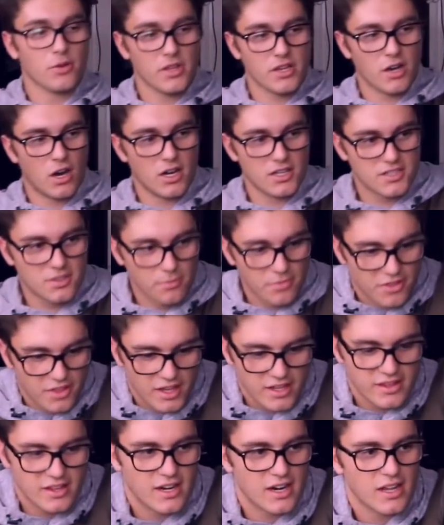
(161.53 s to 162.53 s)
really awesome
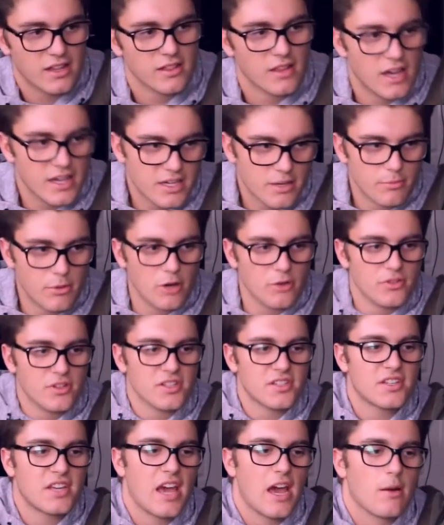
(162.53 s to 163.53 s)
thing that I like about
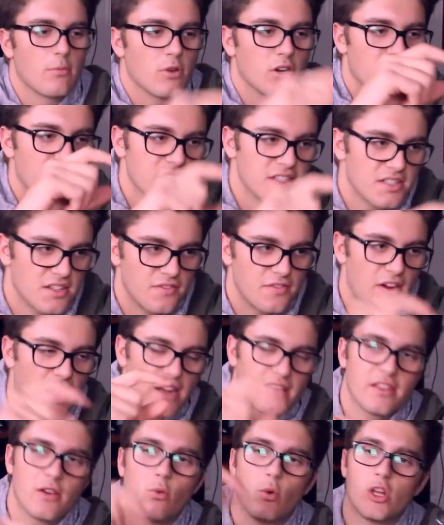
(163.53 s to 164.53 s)
this camera is the
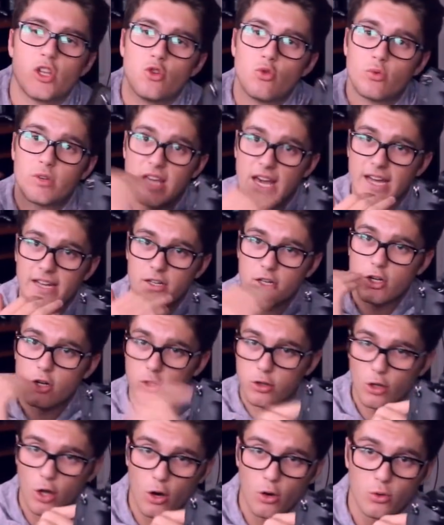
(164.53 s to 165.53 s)
fact that when you get
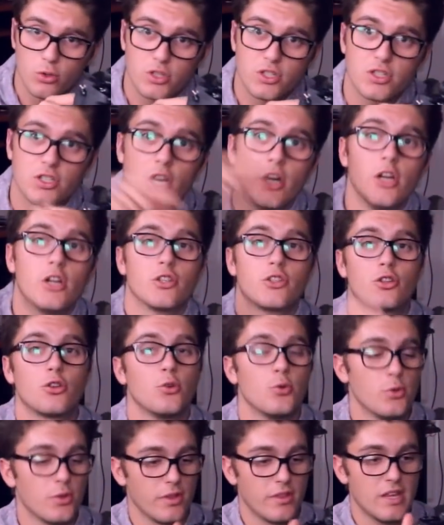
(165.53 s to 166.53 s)
close
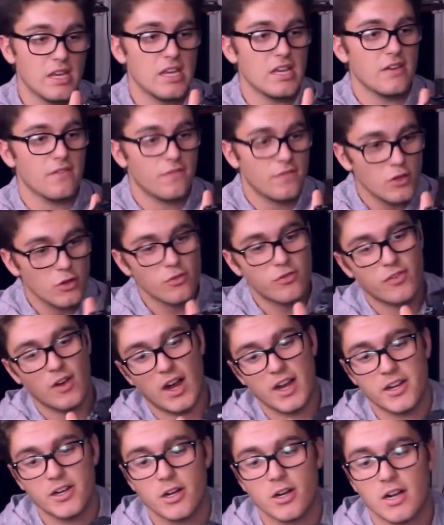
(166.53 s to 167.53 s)
to the
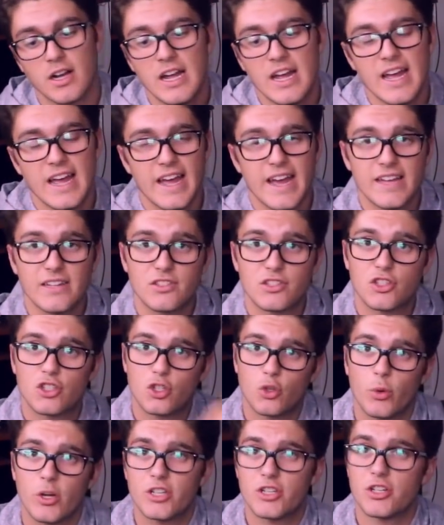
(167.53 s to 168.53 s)
viewfinder, it
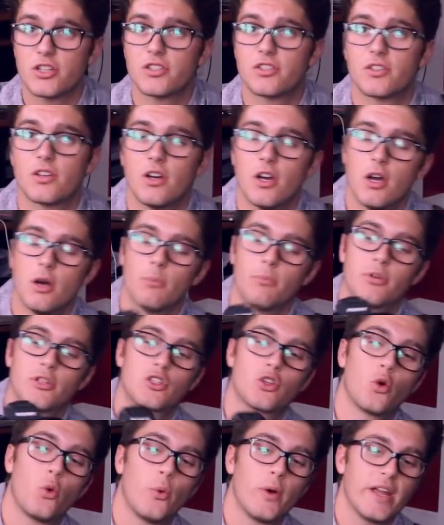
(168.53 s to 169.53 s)
switches
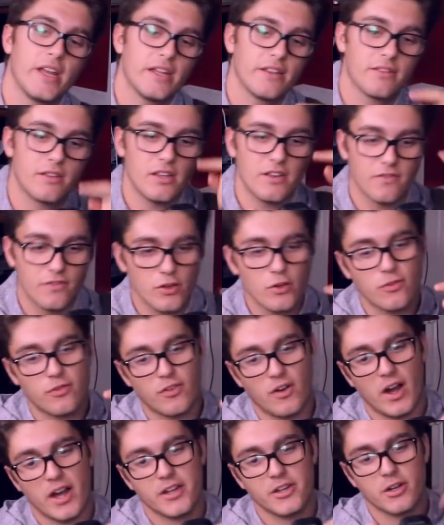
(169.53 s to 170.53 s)
between the
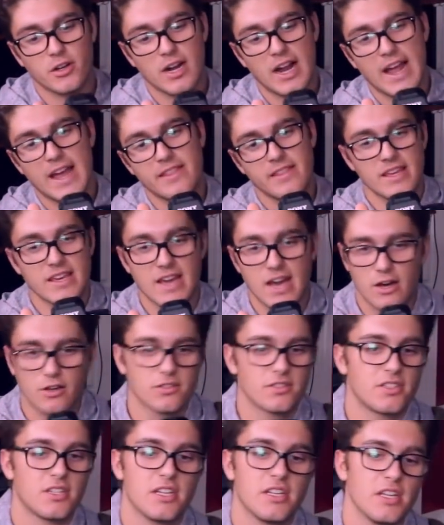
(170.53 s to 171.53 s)
viewfinder and the
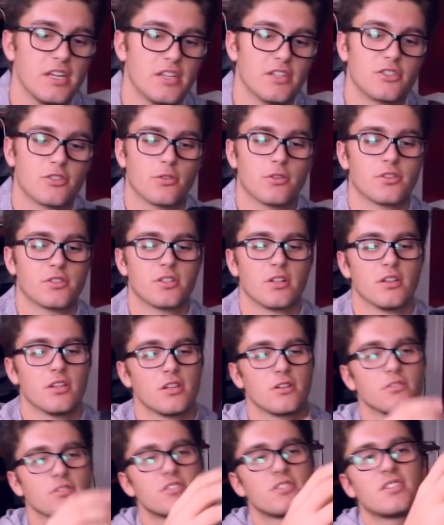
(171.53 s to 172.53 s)
LCD. So there's a
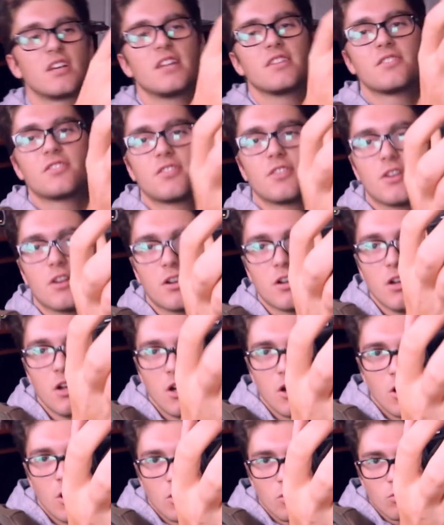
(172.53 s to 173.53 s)
little sensor
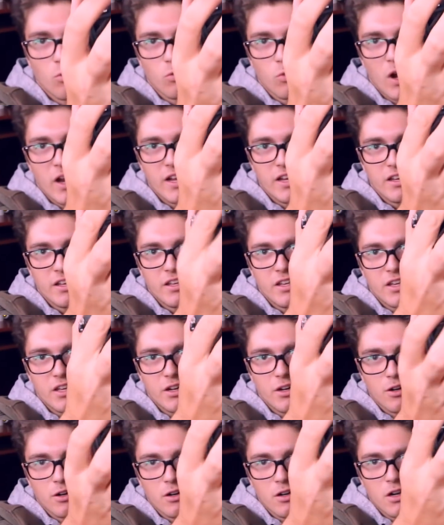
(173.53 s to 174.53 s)
right
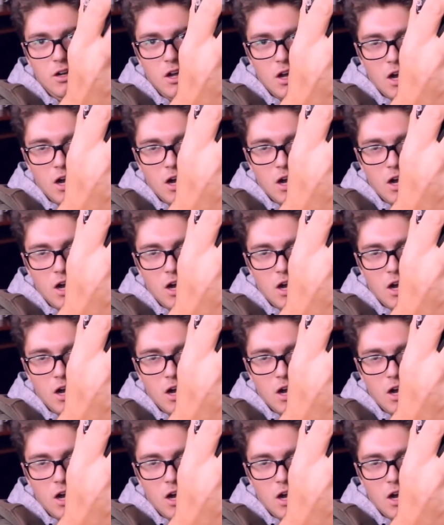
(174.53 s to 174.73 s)
here